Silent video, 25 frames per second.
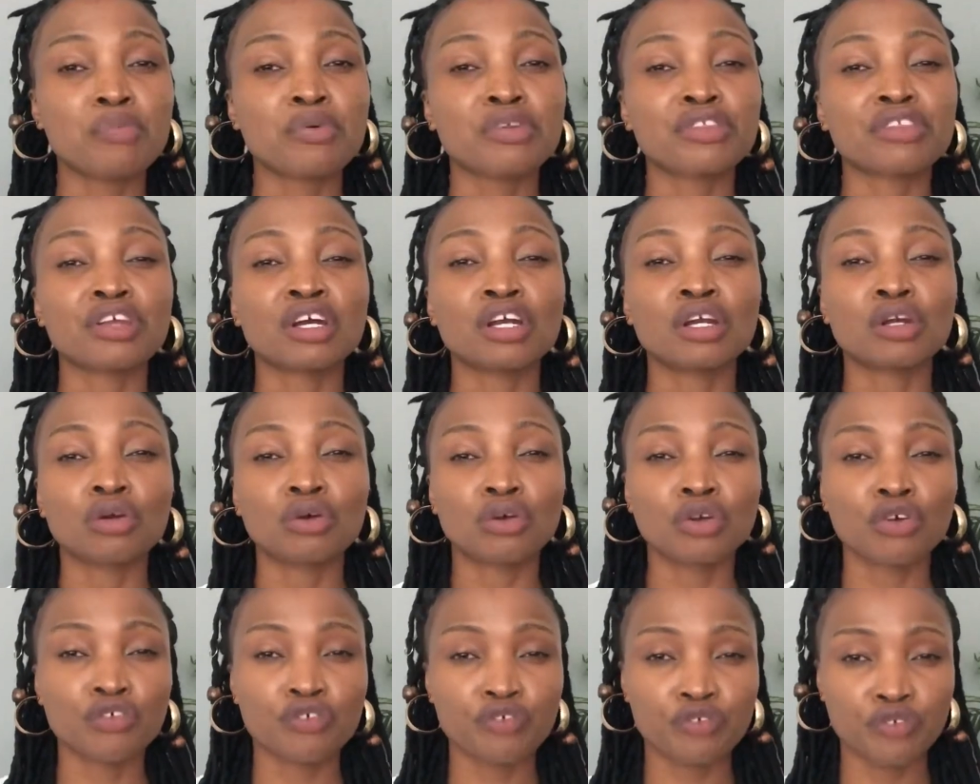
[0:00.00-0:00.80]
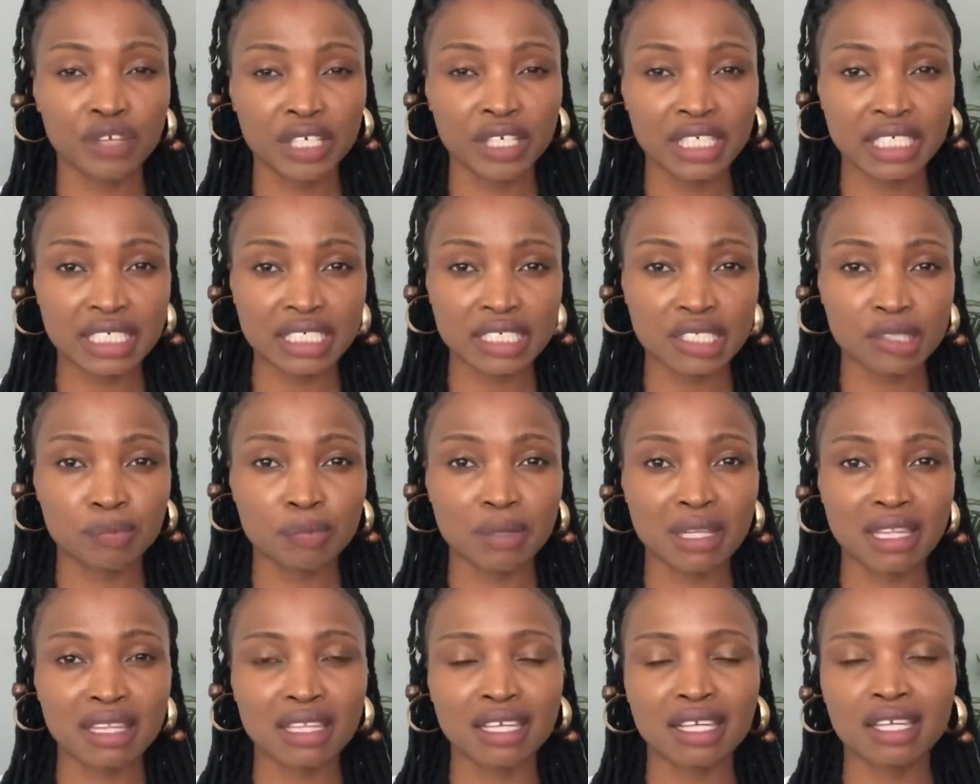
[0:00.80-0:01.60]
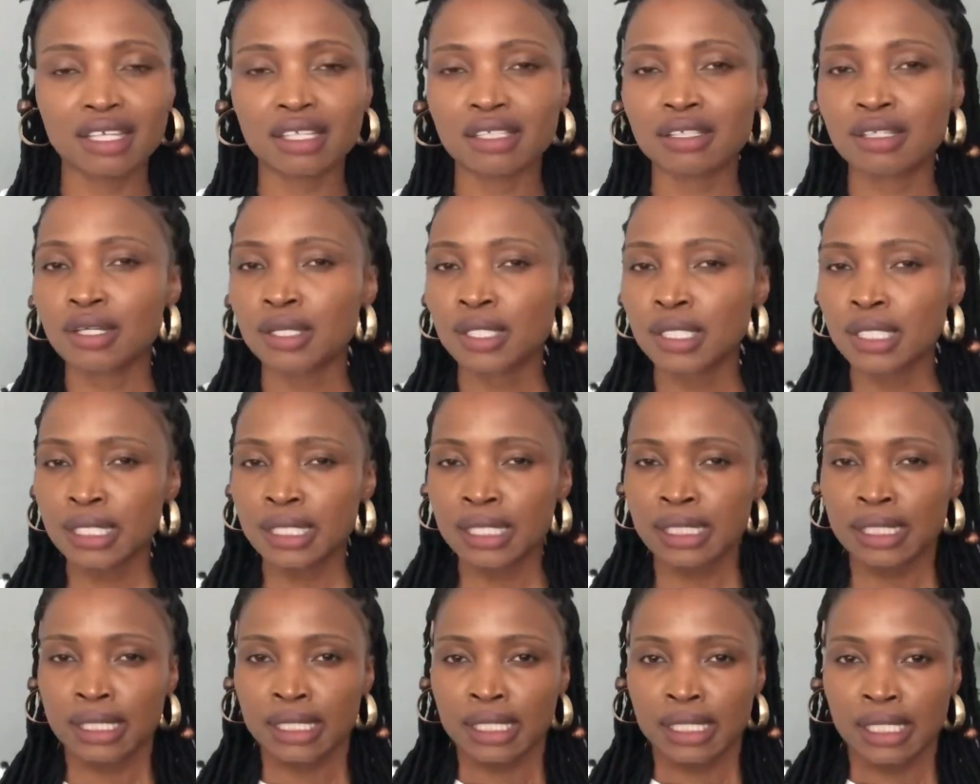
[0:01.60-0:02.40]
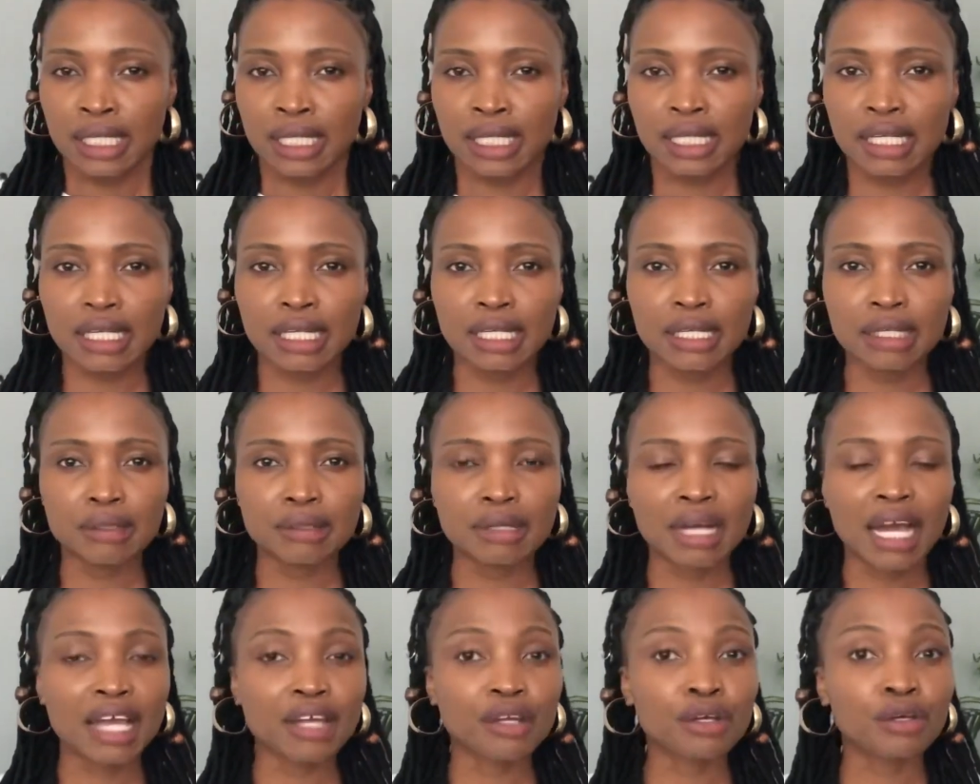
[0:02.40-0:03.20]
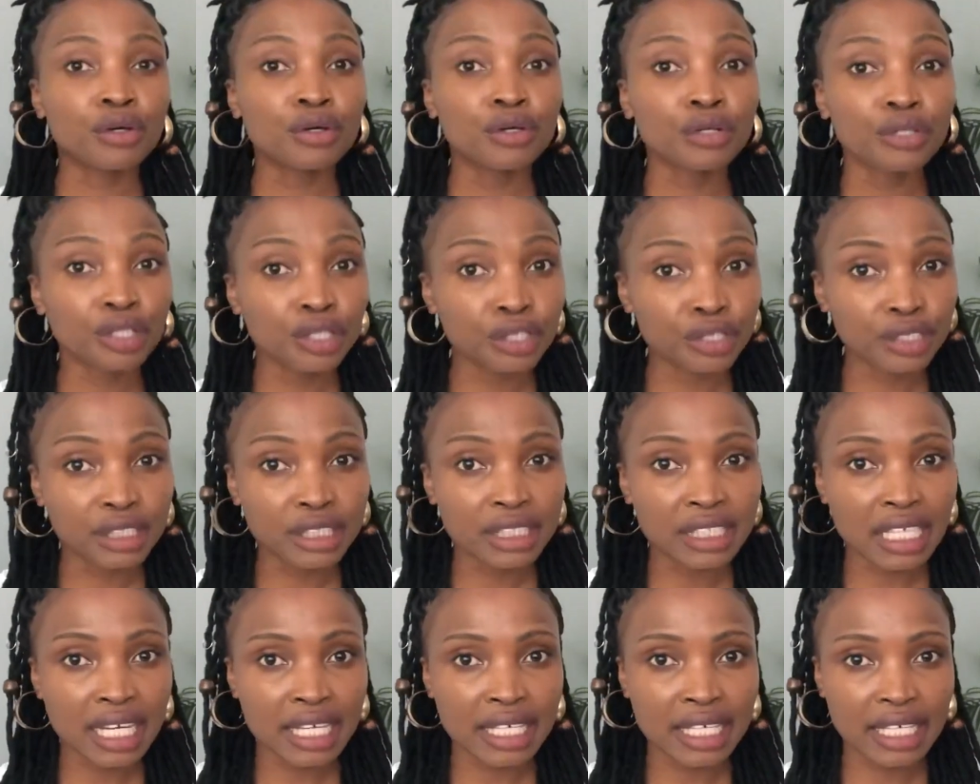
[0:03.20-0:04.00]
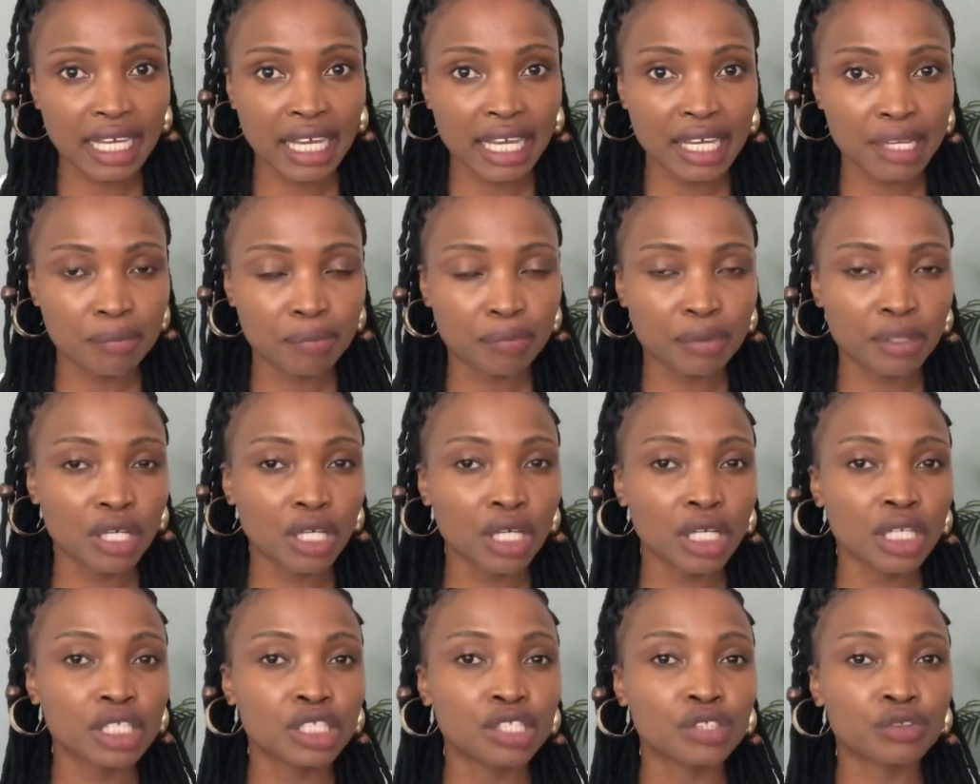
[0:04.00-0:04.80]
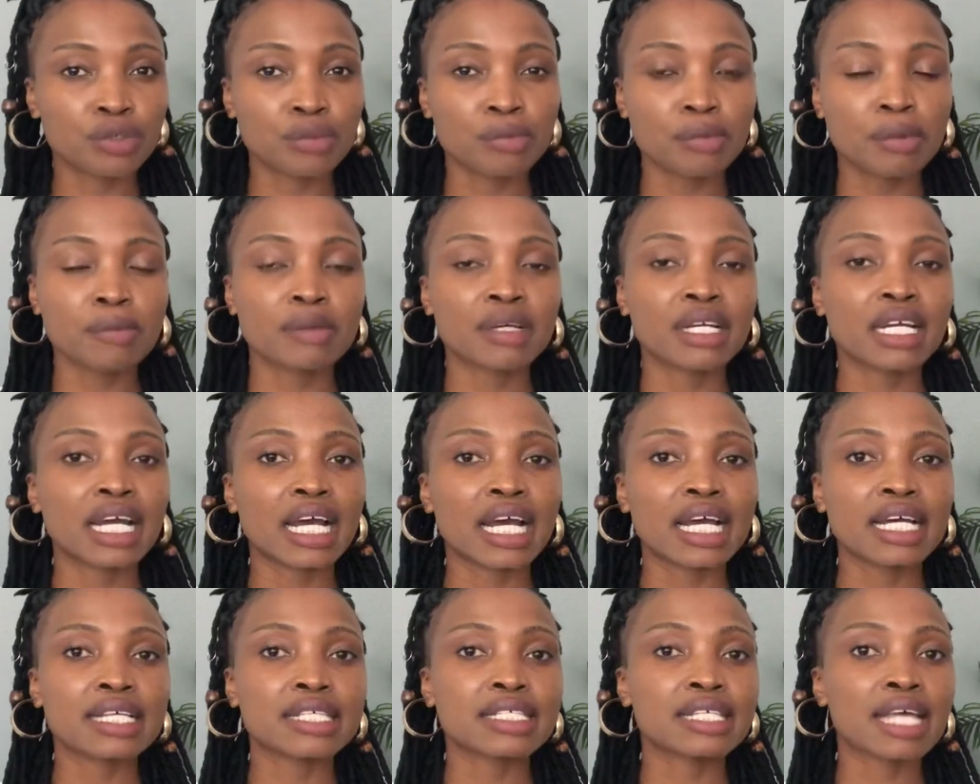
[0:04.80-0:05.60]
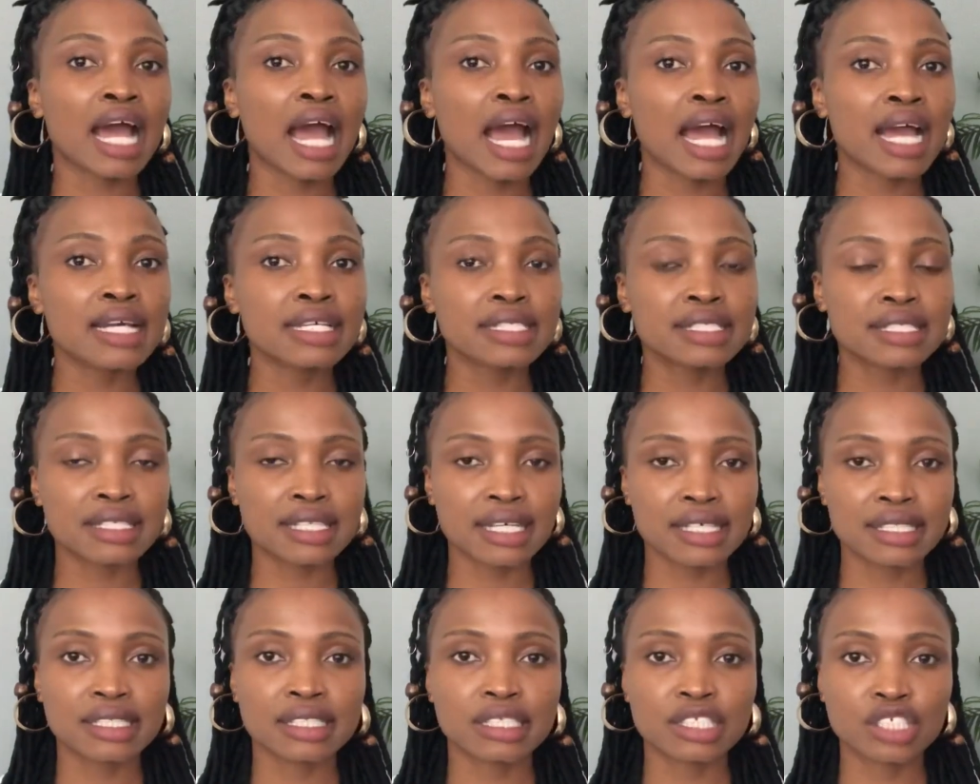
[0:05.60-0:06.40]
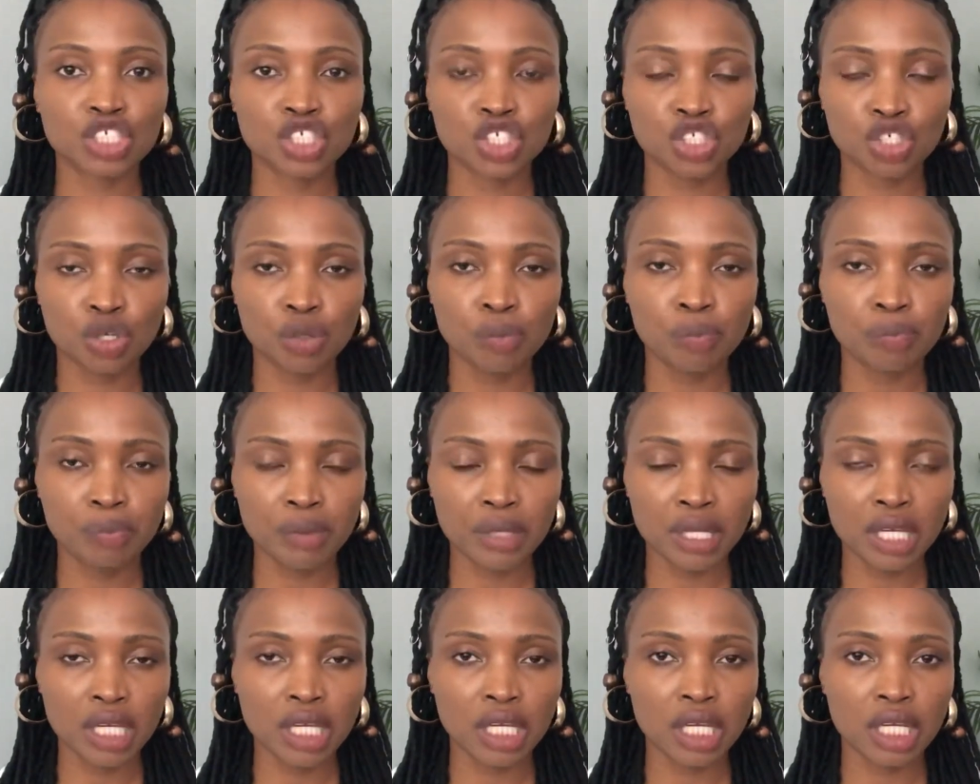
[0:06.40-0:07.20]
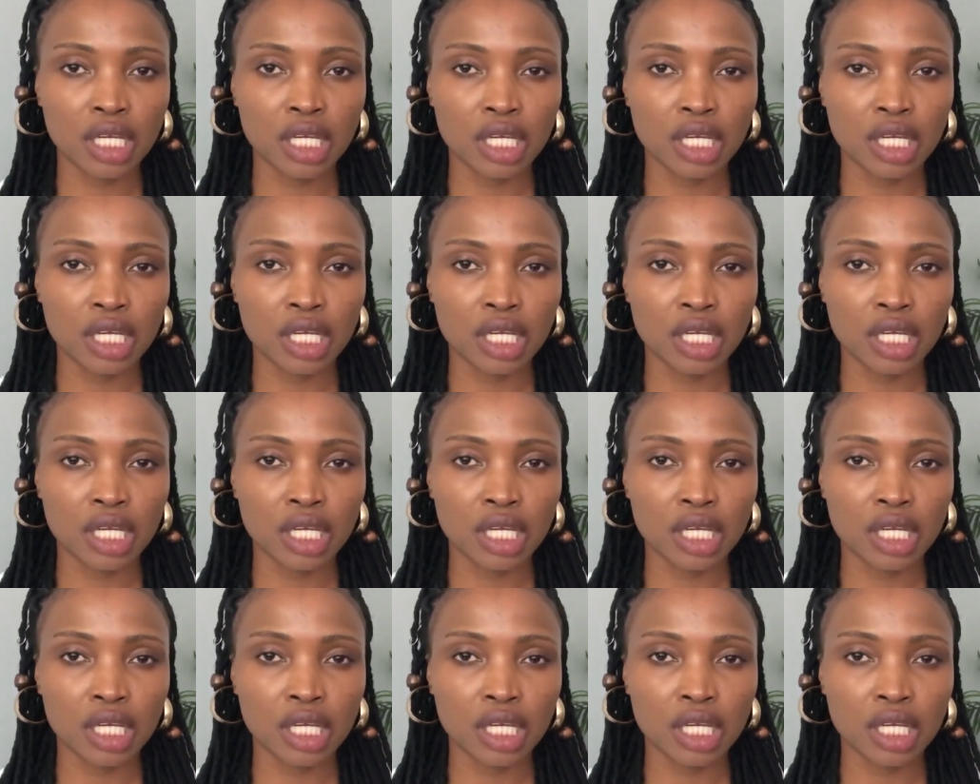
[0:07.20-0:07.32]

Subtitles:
with a lot of vendors, but then I couldn't, again, because remember, guys, I started shopping